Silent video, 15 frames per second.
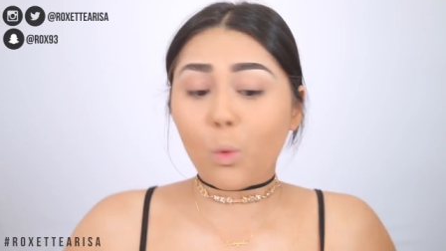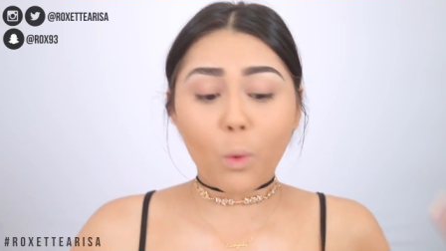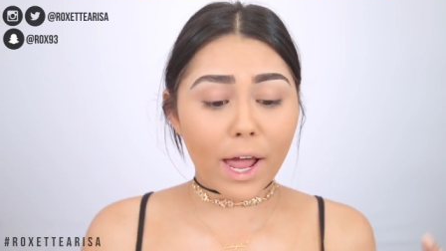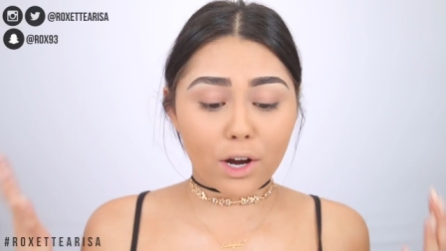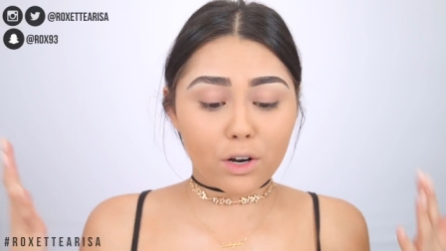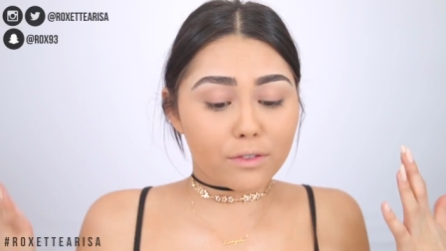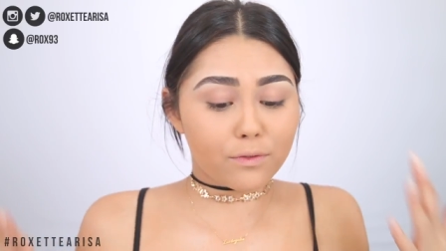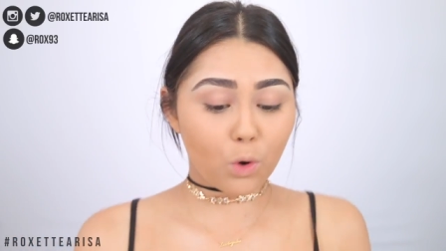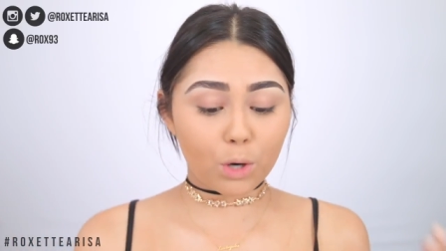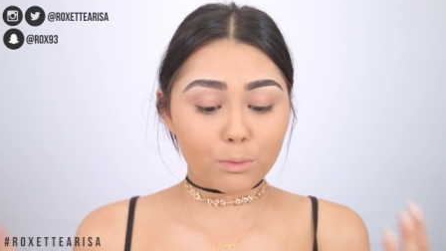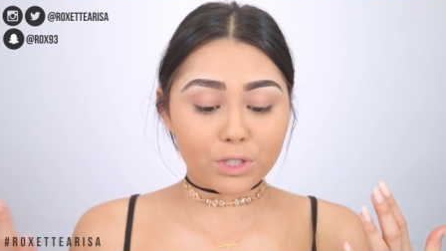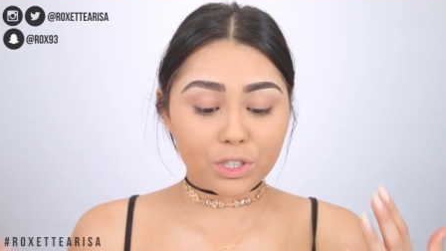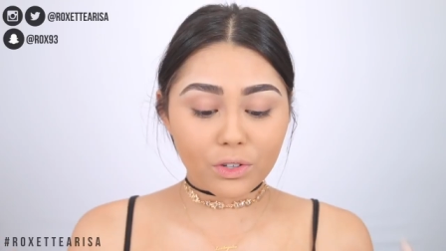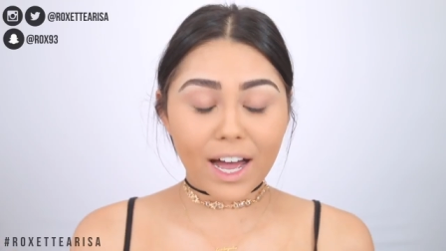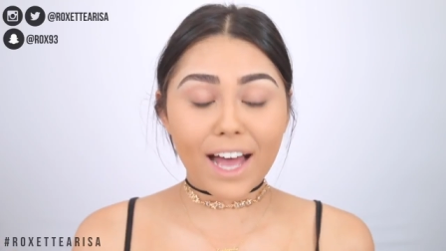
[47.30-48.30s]
way or
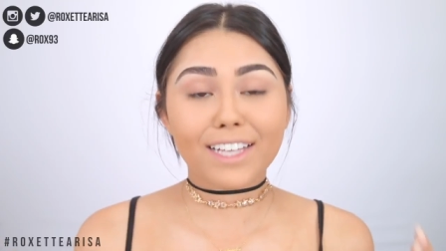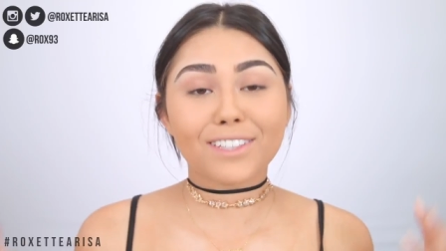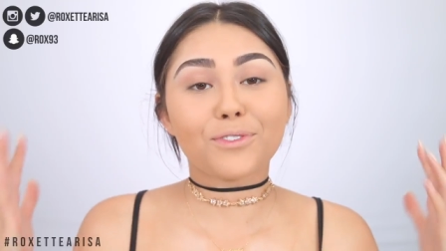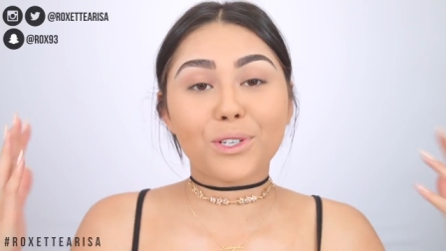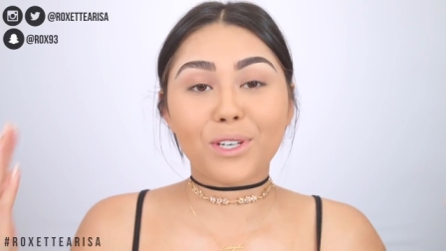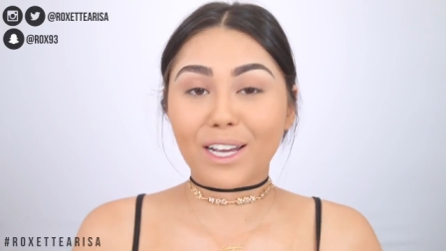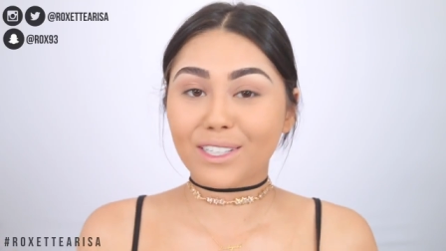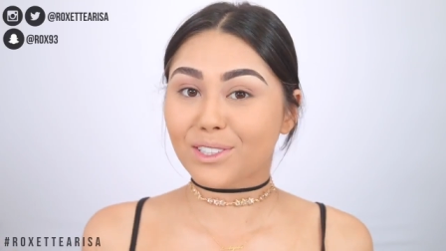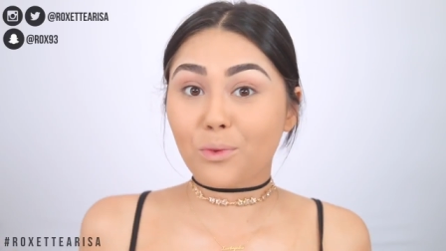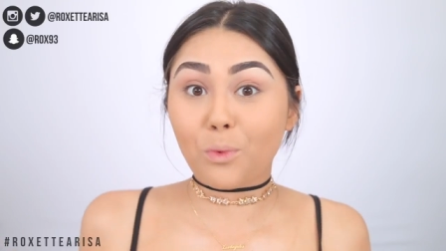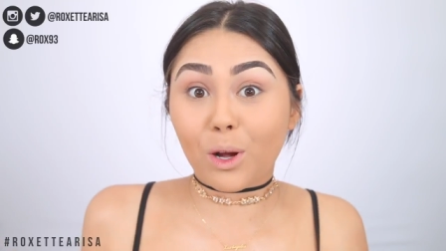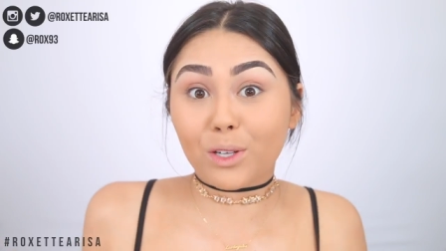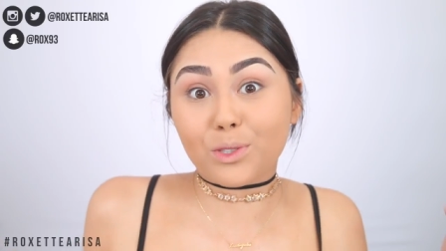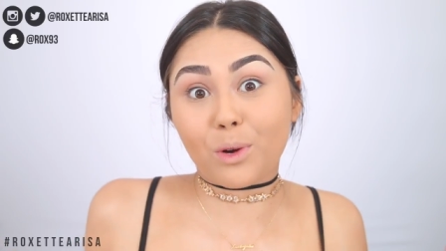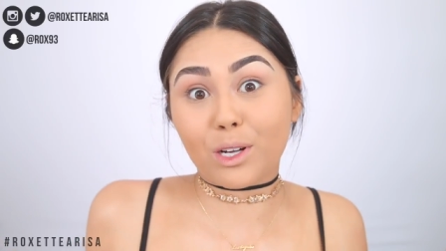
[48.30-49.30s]
form to you guys for you guys to
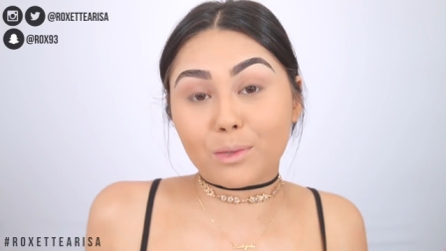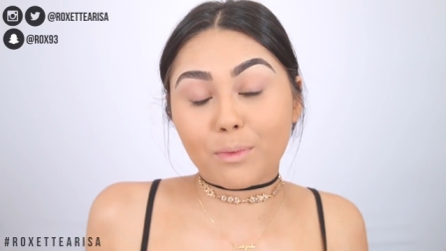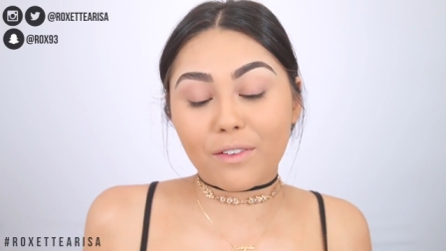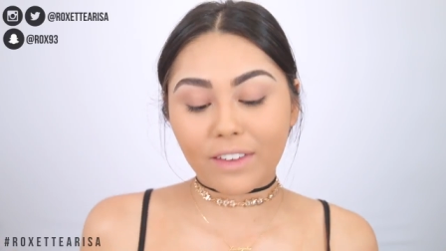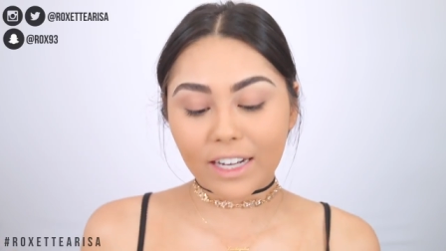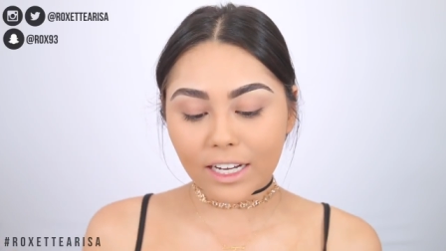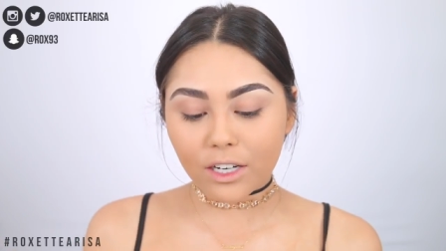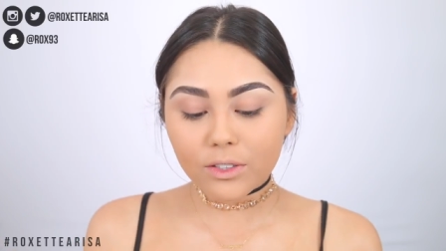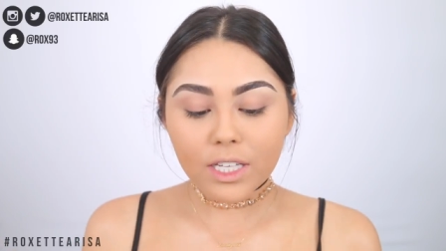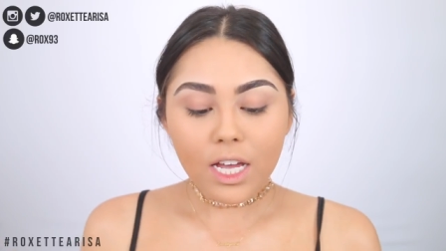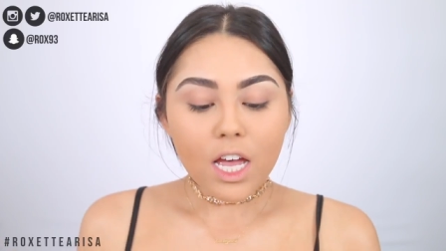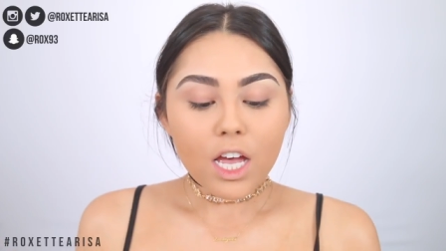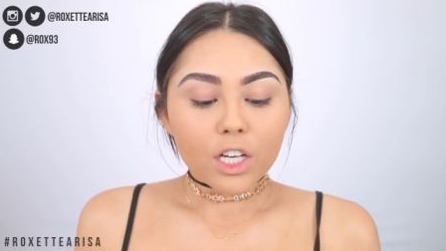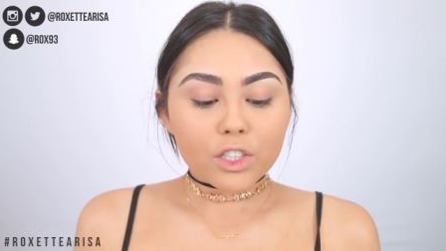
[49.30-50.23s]
want to watch my videos.